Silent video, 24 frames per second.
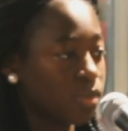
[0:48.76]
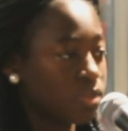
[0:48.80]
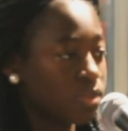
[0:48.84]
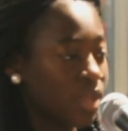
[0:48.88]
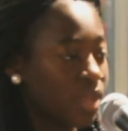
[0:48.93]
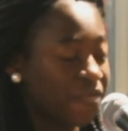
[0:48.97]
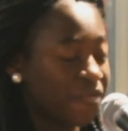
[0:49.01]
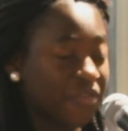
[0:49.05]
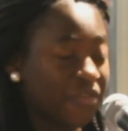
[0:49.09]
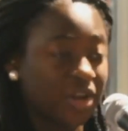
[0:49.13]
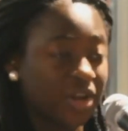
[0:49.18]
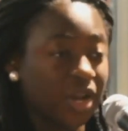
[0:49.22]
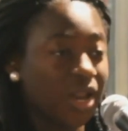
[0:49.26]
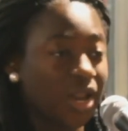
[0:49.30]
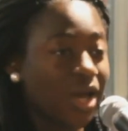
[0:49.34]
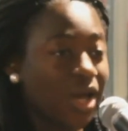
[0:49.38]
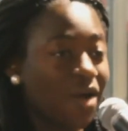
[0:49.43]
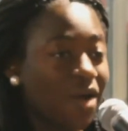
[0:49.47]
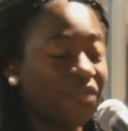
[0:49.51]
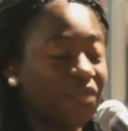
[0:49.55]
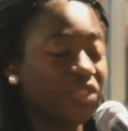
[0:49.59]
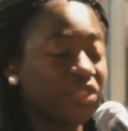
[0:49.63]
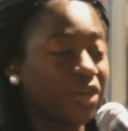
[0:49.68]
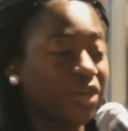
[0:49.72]
I fell in
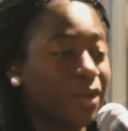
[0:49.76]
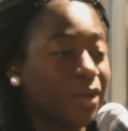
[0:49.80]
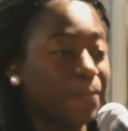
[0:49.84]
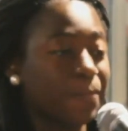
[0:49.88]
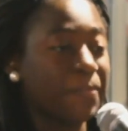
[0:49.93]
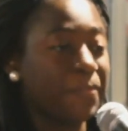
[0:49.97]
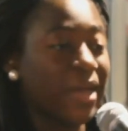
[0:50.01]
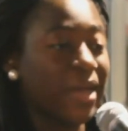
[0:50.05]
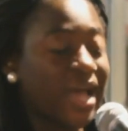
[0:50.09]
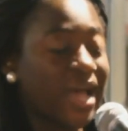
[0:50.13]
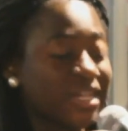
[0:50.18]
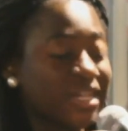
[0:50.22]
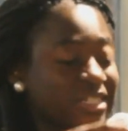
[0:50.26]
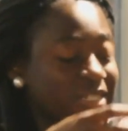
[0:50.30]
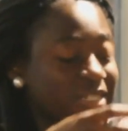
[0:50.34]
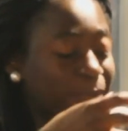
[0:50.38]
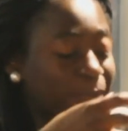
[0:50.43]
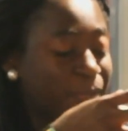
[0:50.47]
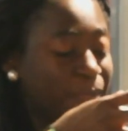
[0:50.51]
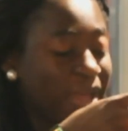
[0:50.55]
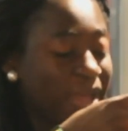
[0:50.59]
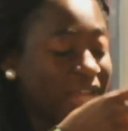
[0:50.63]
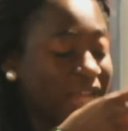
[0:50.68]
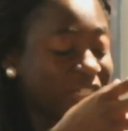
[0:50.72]
love with the compassion
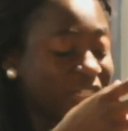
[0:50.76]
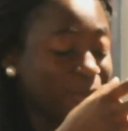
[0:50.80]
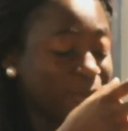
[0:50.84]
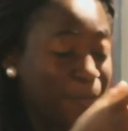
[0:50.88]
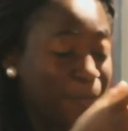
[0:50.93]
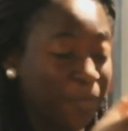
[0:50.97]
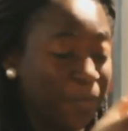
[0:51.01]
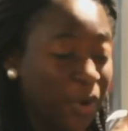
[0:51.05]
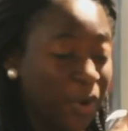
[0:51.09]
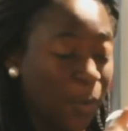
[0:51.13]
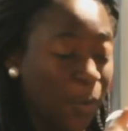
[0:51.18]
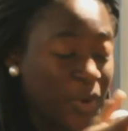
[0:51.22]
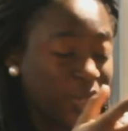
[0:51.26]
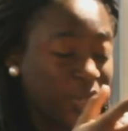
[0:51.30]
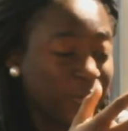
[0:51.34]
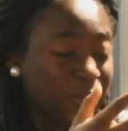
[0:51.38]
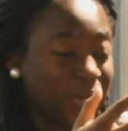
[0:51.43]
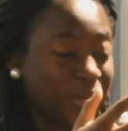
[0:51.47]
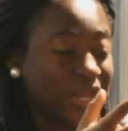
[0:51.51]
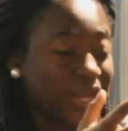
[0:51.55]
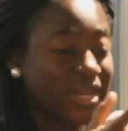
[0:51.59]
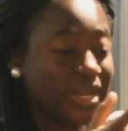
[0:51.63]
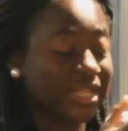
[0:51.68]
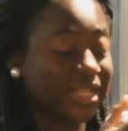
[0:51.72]
and passion built when you
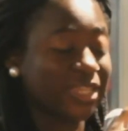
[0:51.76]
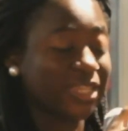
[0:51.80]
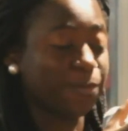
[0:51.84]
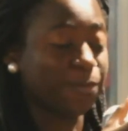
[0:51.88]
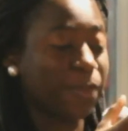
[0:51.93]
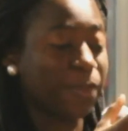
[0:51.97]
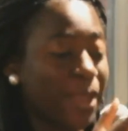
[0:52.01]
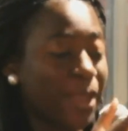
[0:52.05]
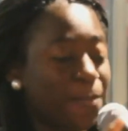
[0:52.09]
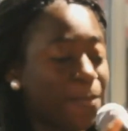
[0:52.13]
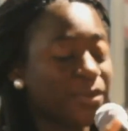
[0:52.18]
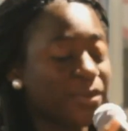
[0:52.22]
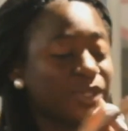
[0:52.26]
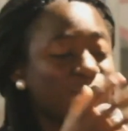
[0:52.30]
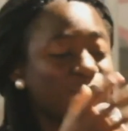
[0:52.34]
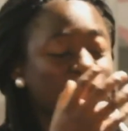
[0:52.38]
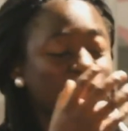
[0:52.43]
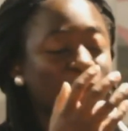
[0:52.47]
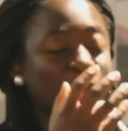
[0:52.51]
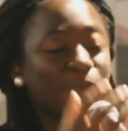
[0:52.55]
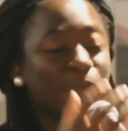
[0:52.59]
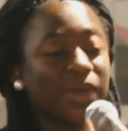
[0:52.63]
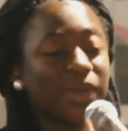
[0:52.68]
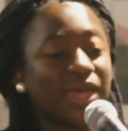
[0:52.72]
connect a paper
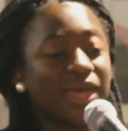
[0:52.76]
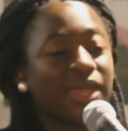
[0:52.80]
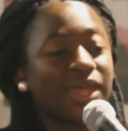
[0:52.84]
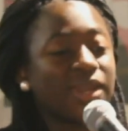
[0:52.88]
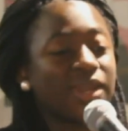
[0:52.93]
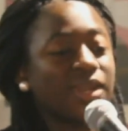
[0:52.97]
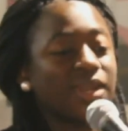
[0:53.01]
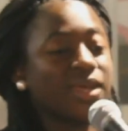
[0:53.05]
to a pen.